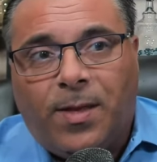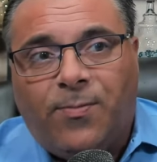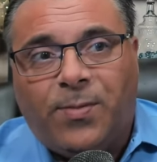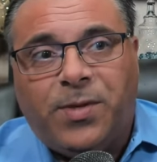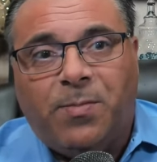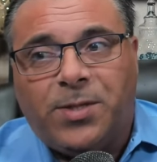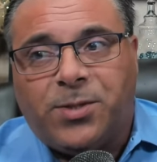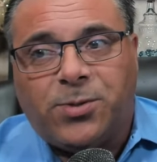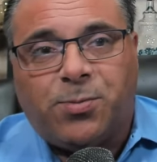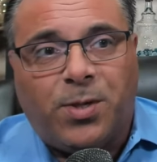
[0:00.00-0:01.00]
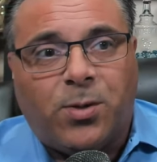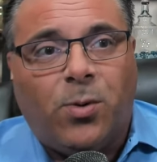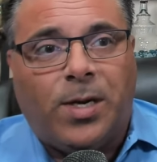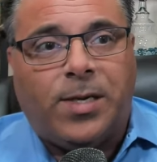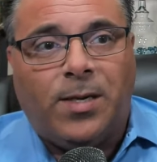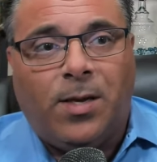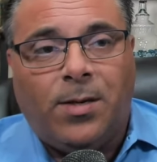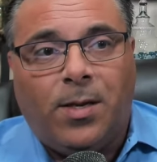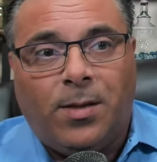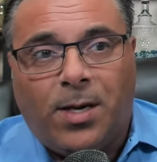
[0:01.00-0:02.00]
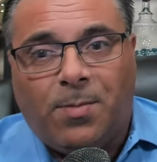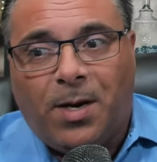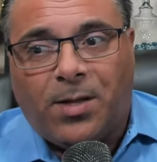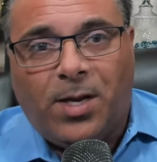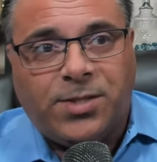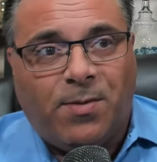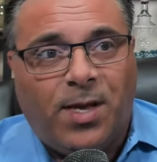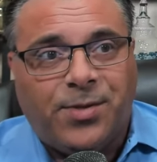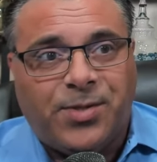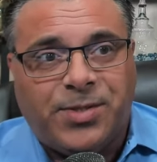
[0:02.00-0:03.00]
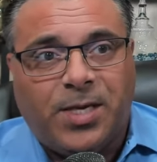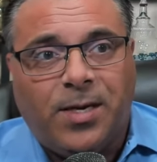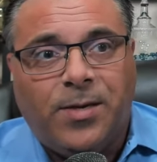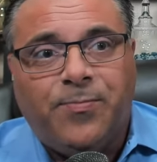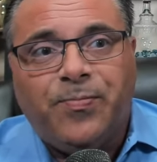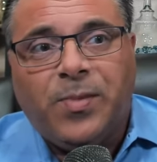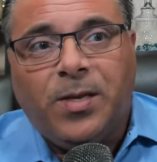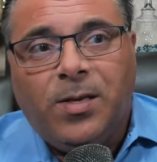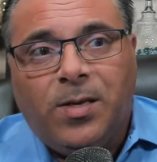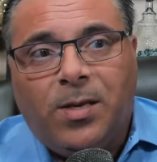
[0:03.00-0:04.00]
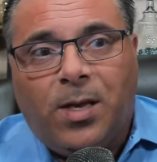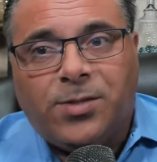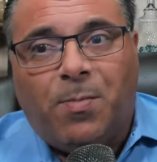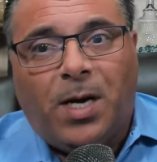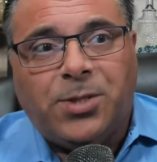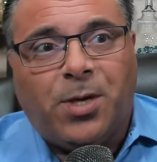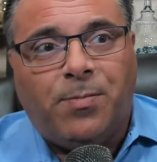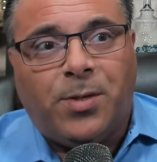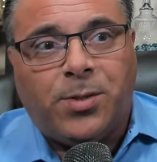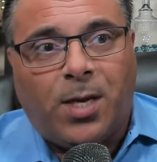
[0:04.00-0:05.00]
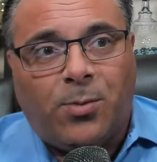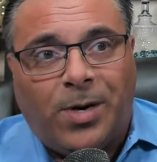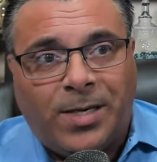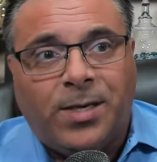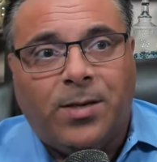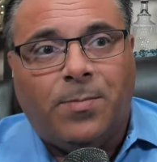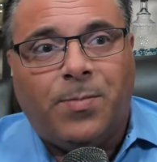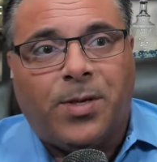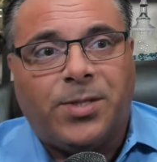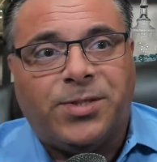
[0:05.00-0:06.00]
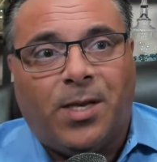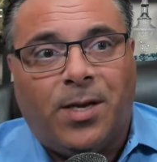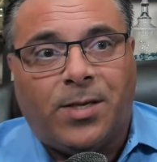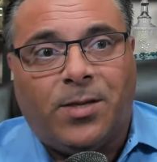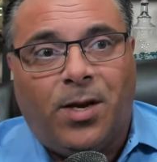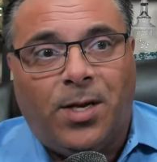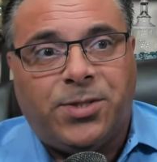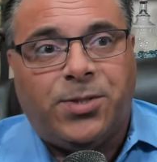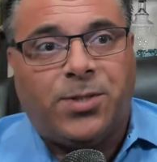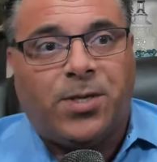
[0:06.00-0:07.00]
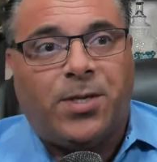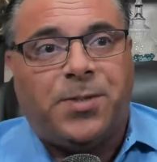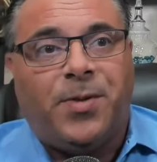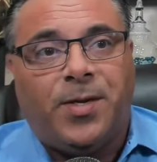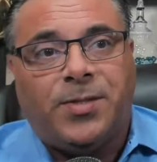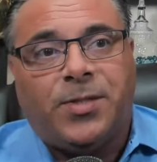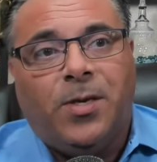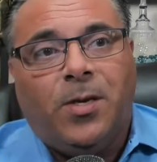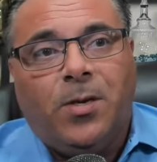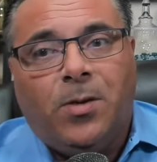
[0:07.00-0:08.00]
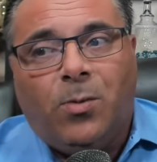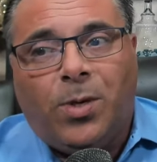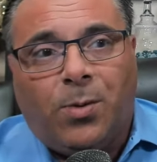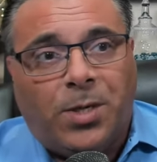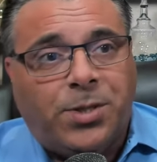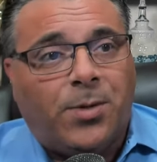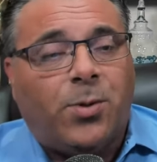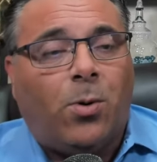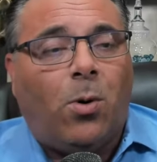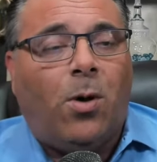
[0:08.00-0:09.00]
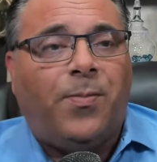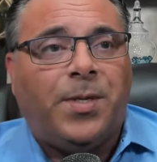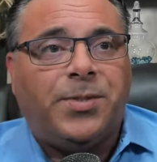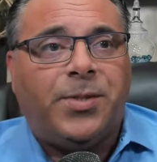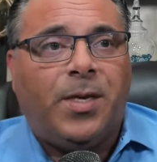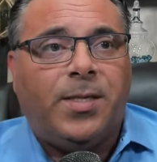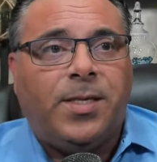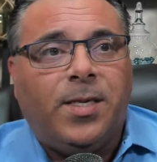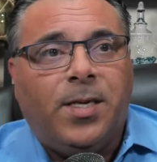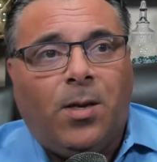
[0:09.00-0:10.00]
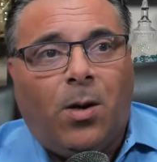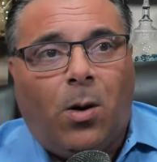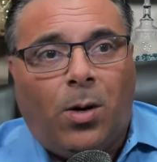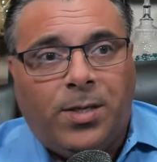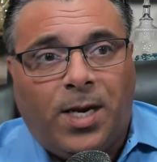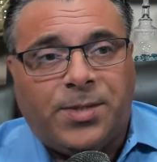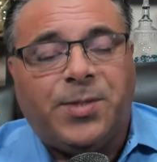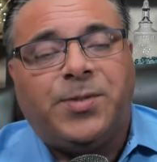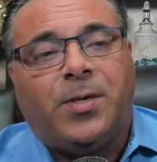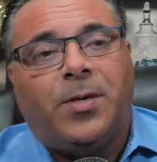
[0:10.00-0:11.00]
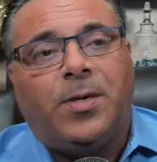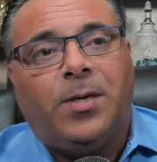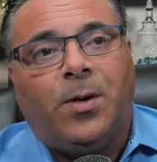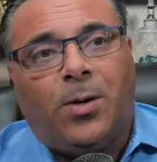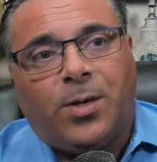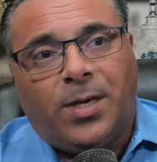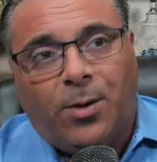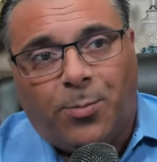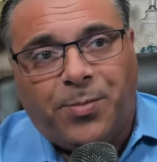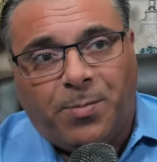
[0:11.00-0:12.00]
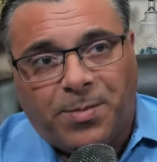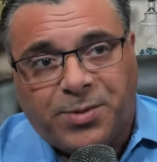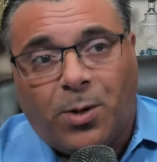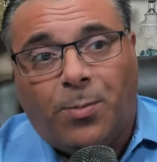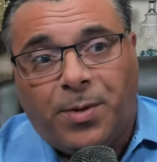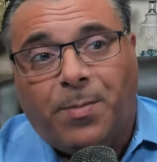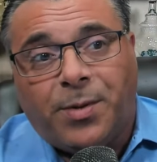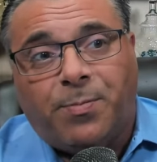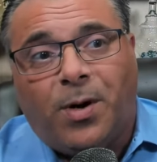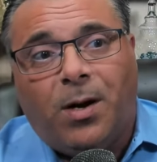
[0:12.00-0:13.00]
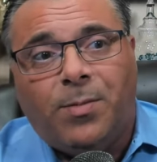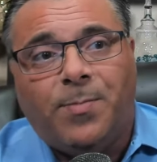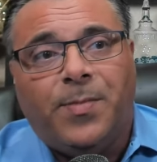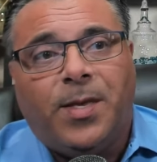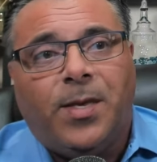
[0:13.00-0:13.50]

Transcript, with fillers: 15 minutes goes pretty quick, and a lot, a lot of my clients have a lot to say it's my job to kind of rein it in because a lot of clients discuss things when they reach out to our office that aren't necessary, aren't going to help them solve them of the problem.